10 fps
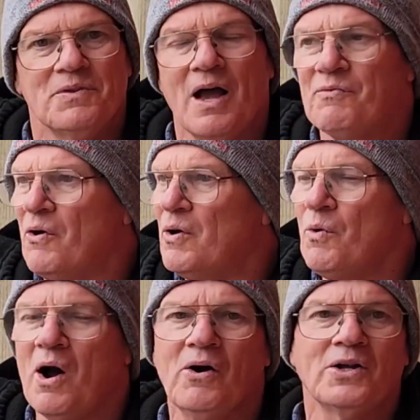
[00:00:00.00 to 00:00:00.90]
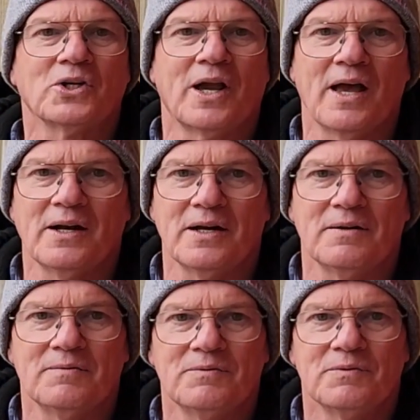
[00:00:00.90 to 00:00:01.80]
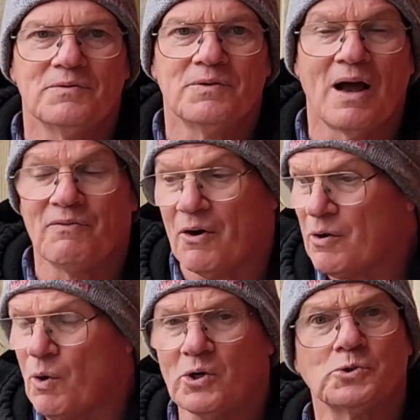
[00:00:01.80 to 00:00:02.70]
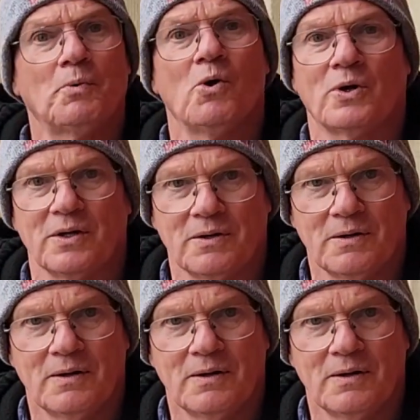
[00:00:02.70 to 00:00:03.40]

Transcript: not very well educated, not very well spoken,